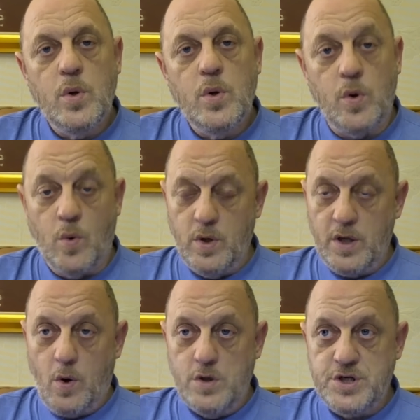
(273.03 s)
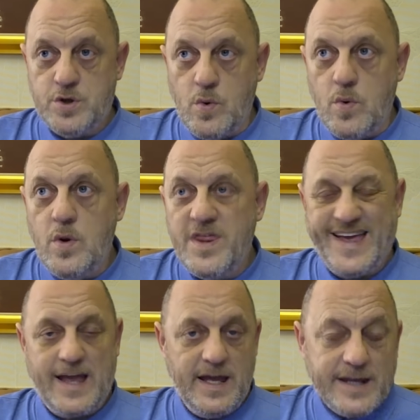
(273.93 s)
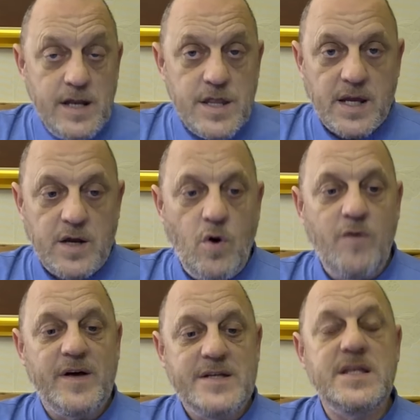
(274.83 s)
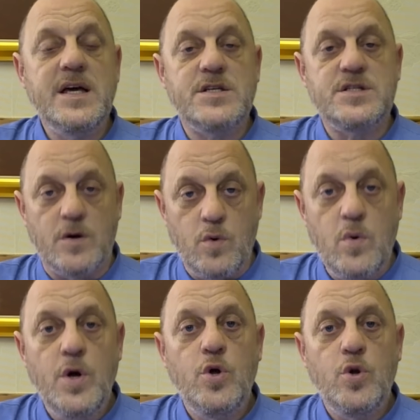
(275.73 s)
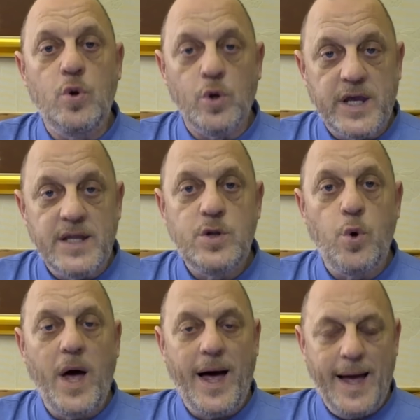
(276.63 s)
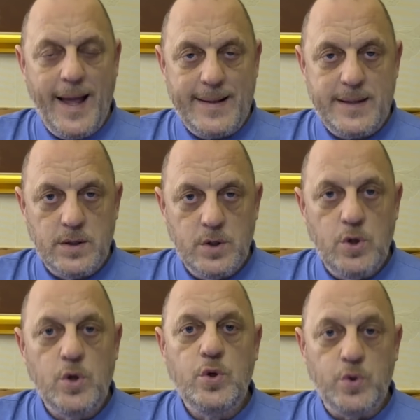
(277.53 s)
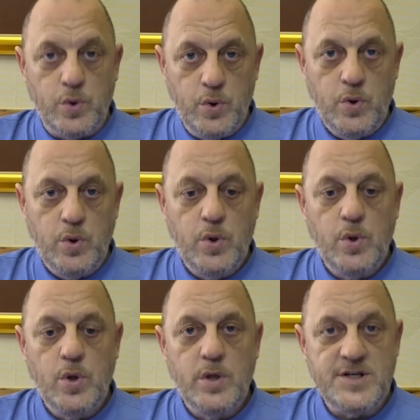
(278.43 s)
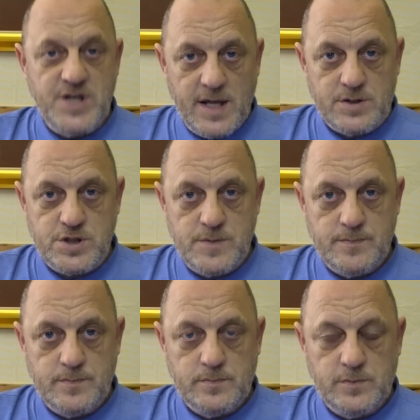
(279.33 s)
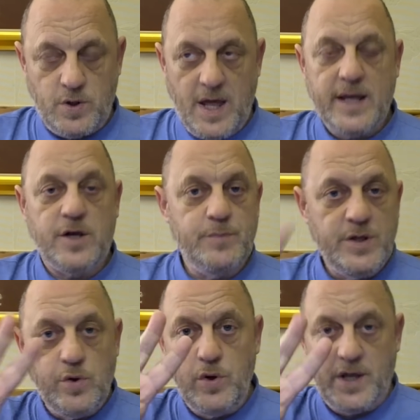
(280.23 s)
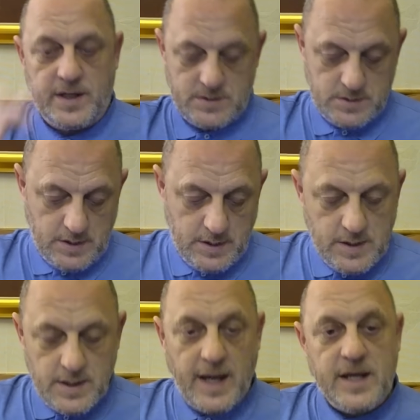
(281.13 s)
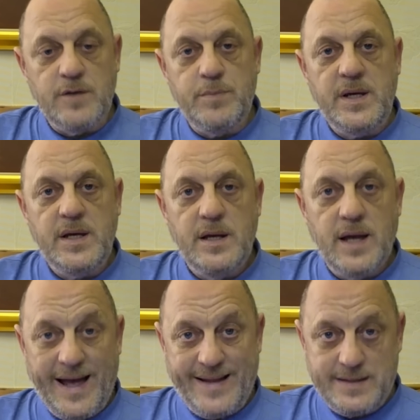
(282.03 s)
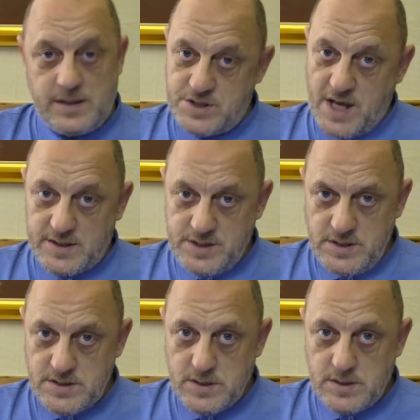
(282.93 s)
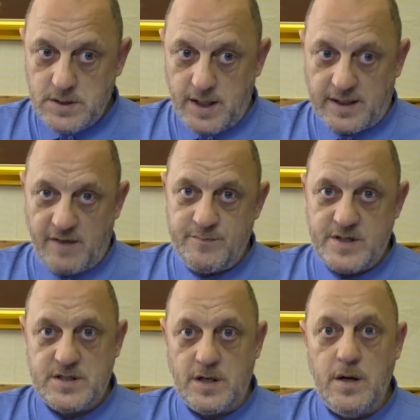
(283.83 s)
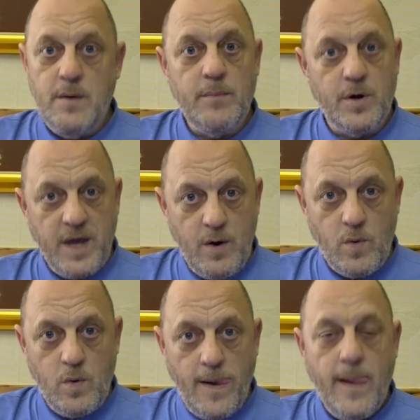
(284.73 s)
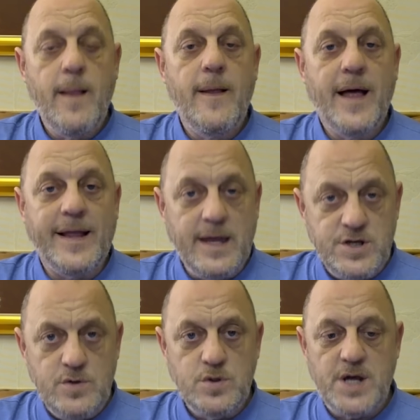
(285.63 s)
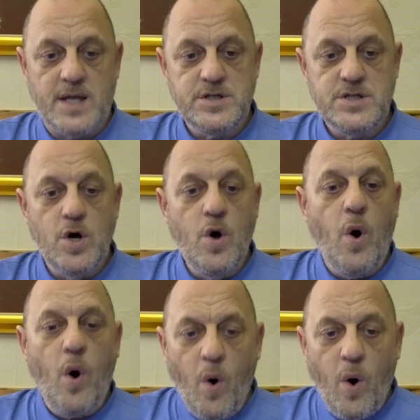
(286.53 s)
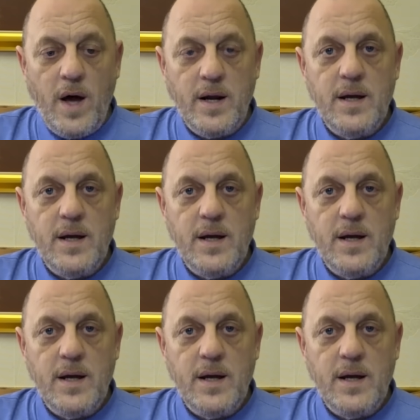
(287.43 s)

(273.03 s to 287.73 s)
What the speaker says: the only logical thing I can think of is they are still looking to add to the charge. Now, that could be two things. That could be add to the charges and give Mr. Murrell additional charges, or